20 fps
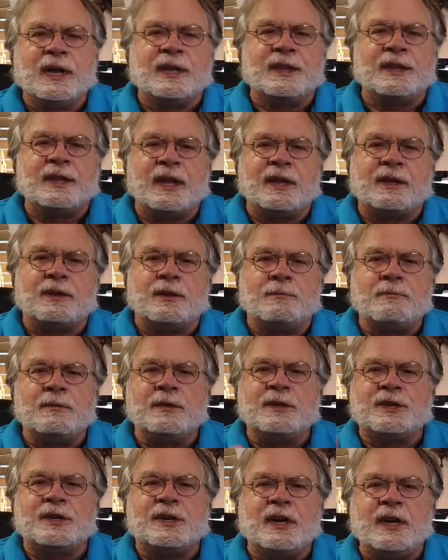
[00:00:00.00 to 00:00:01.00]
that the
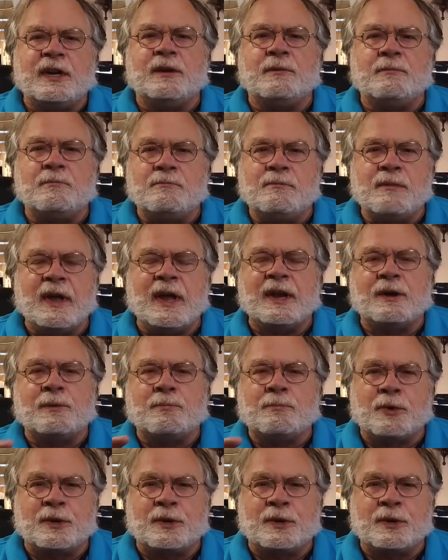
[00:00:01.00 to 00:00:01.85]
machine made a